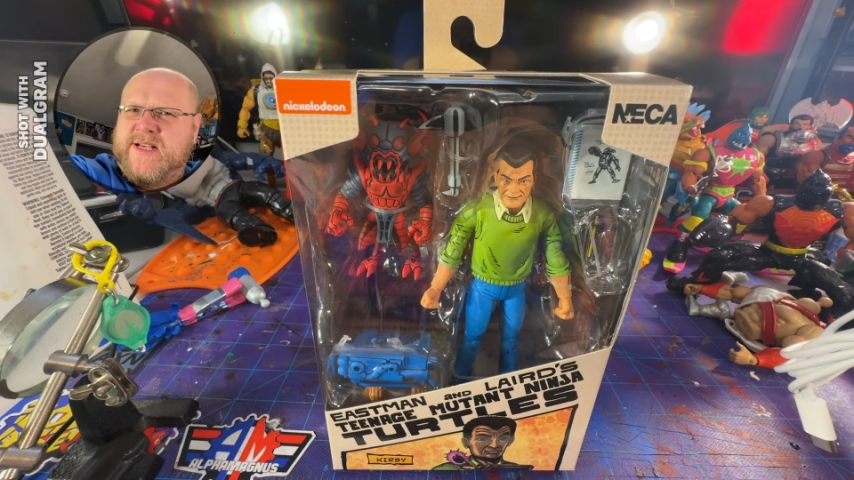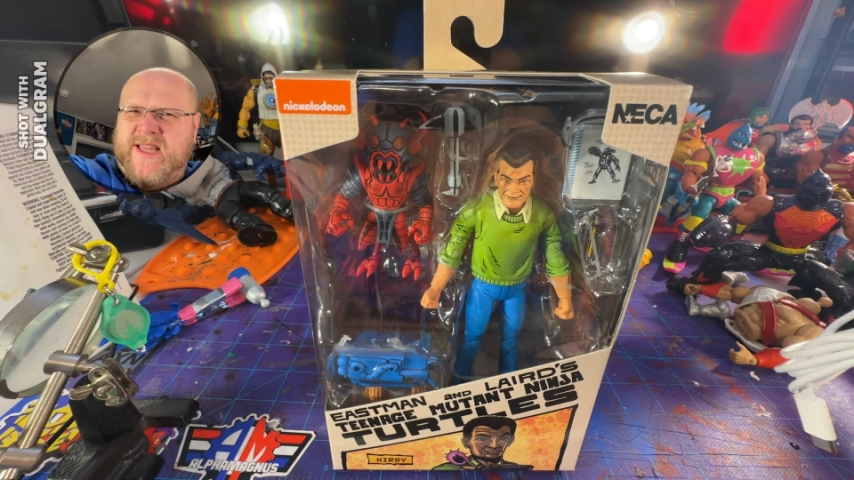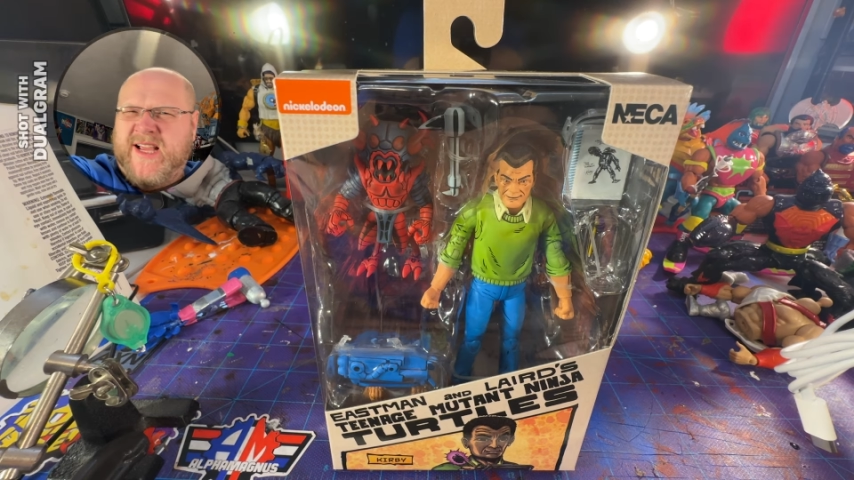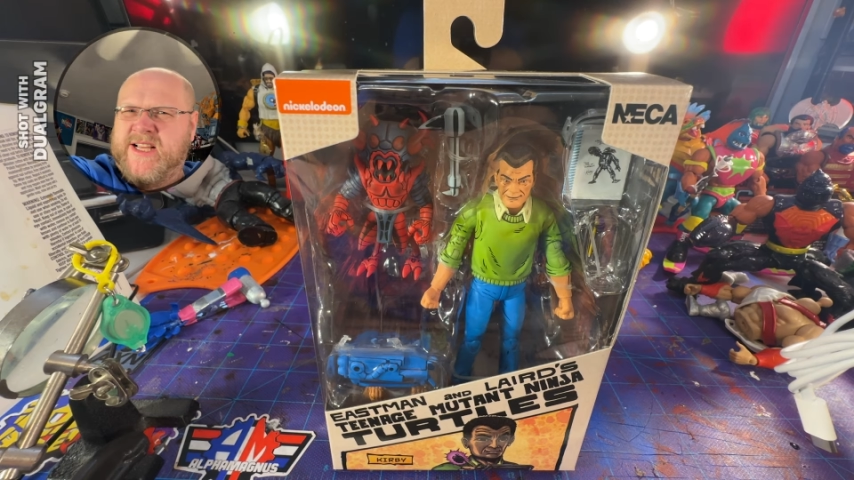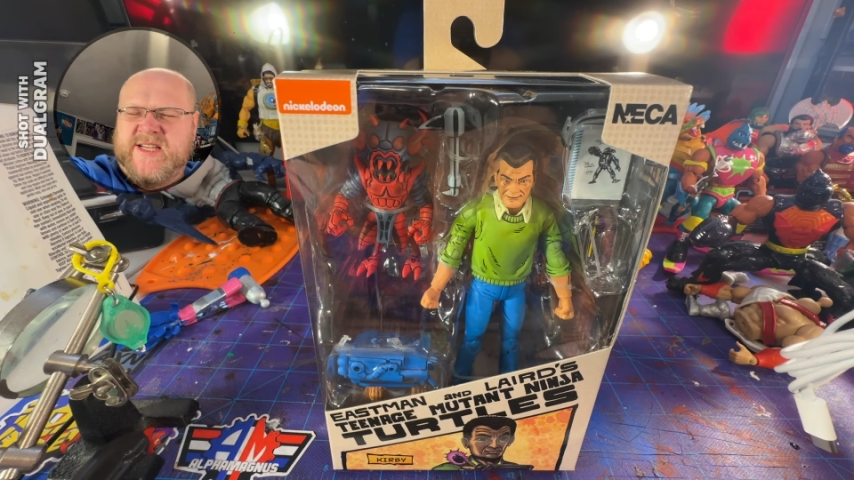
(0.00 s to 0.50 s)
I
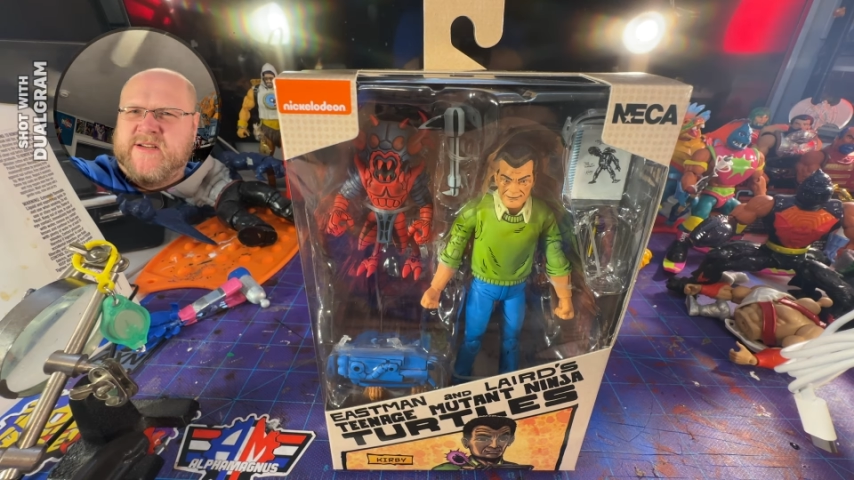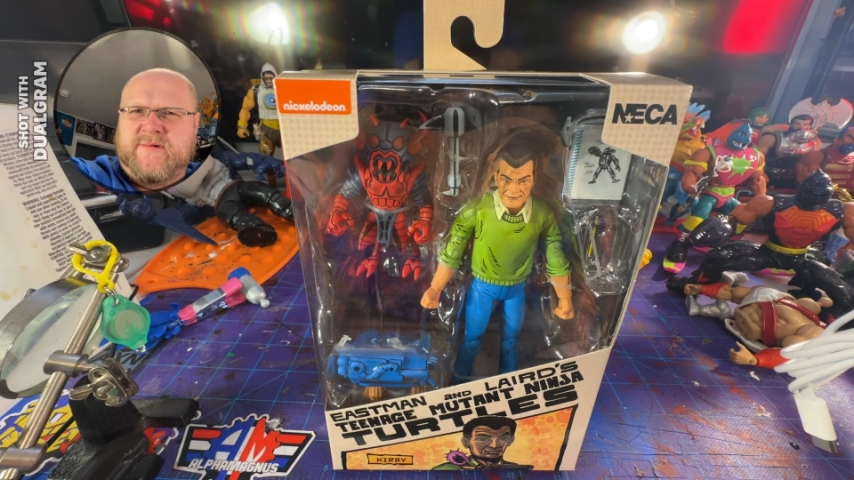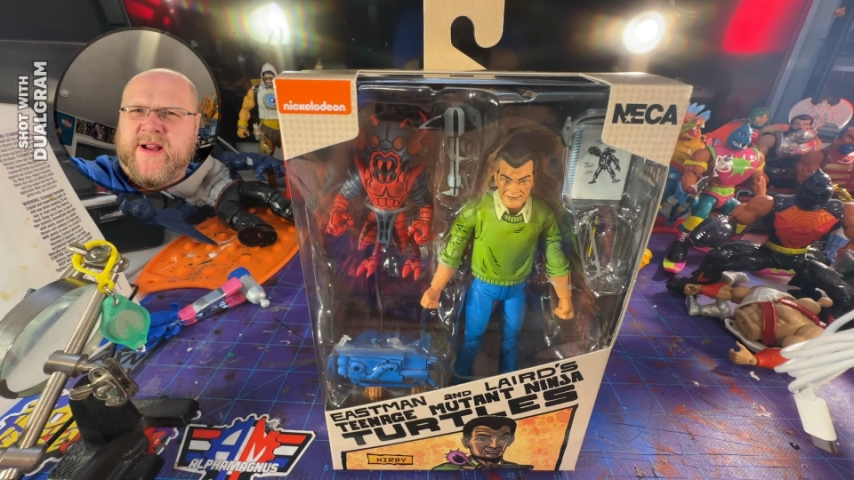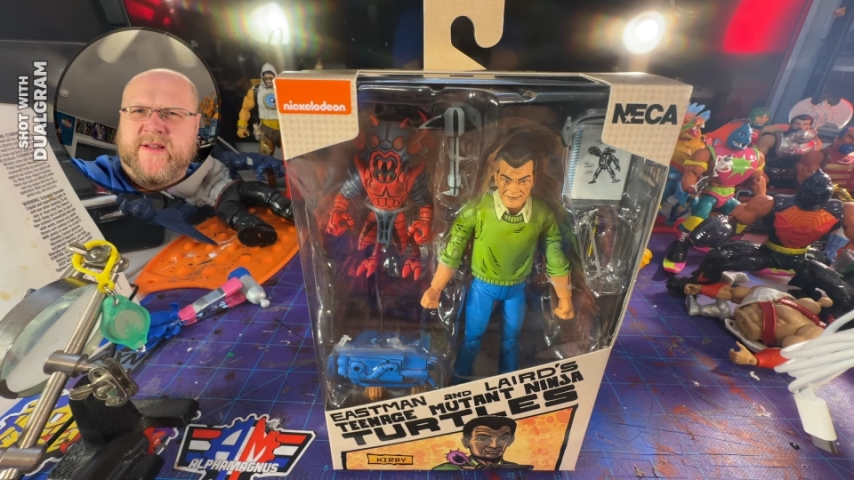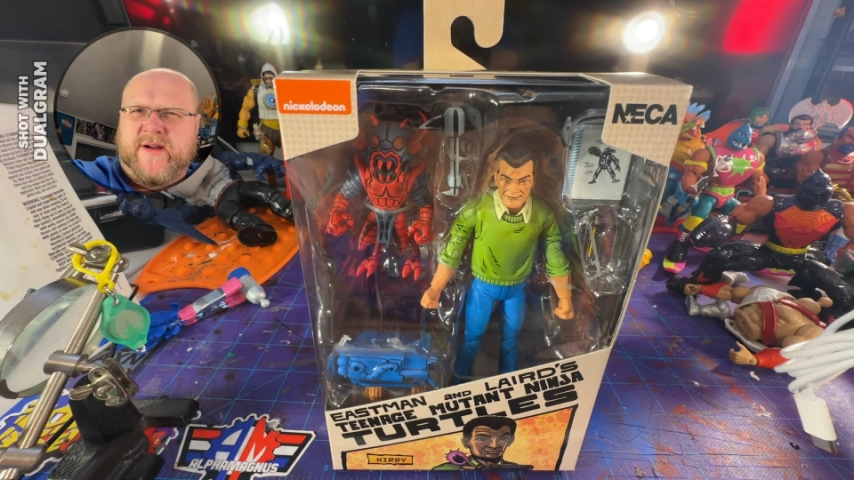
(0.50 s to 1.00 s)
think it's just
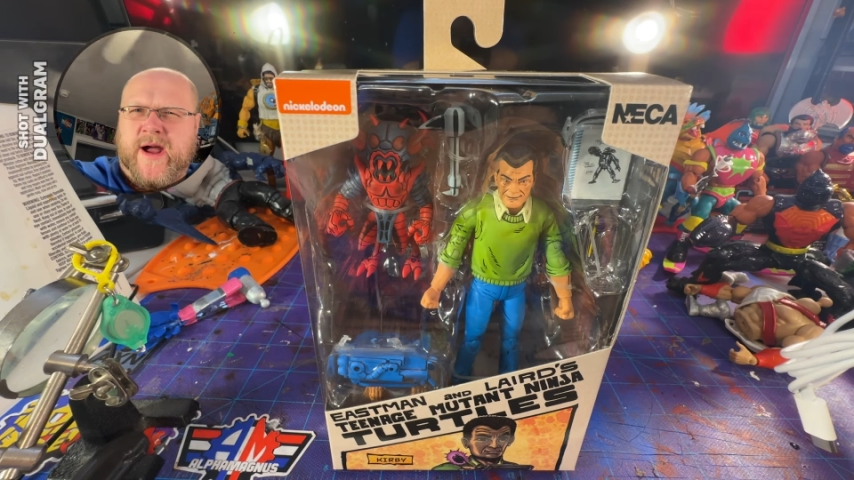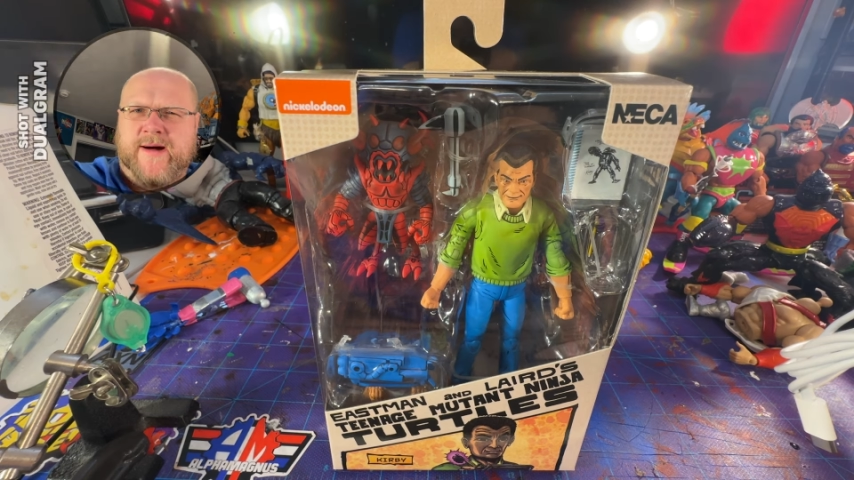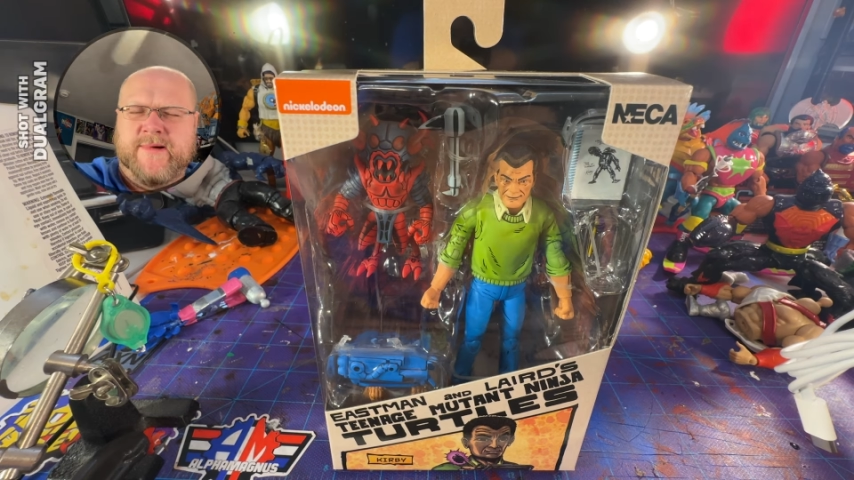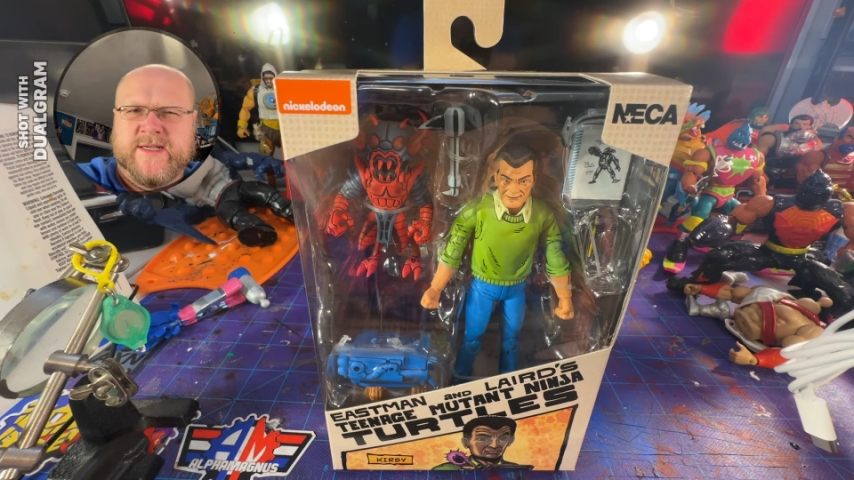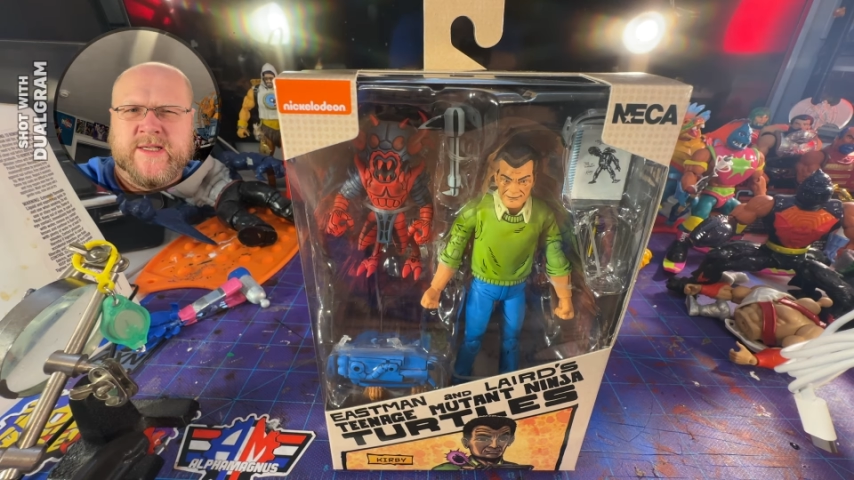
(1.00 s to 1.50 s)
regular
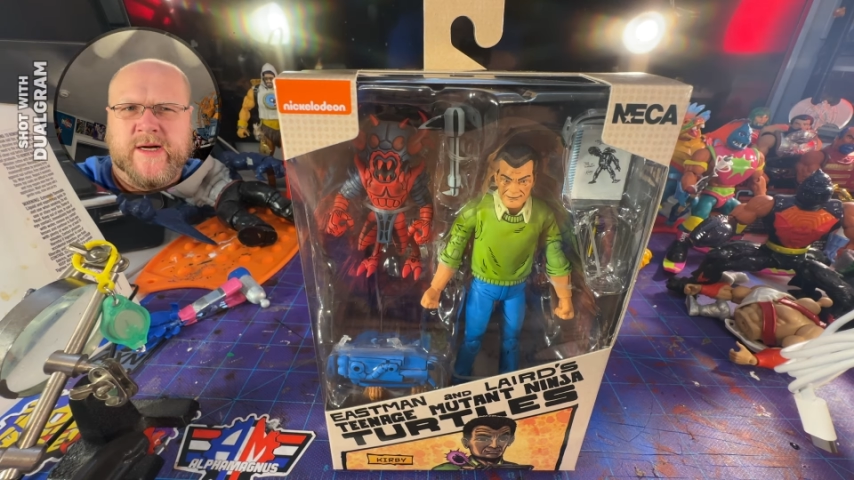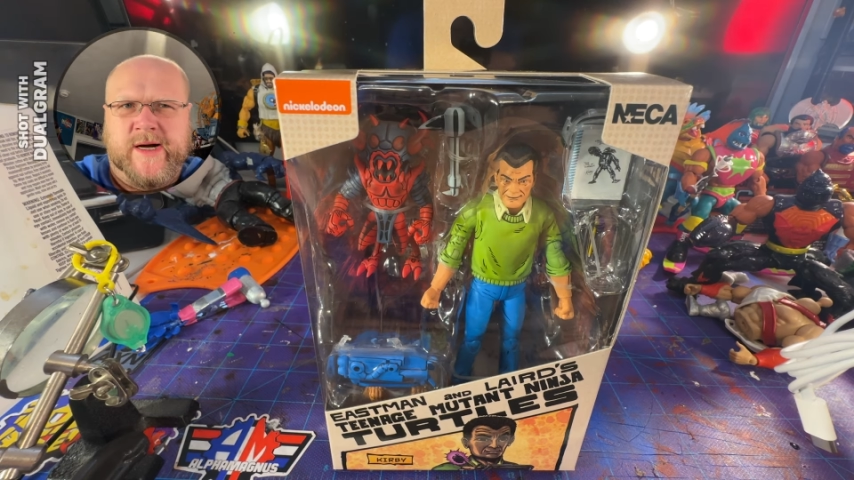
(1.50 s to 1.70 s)
comics.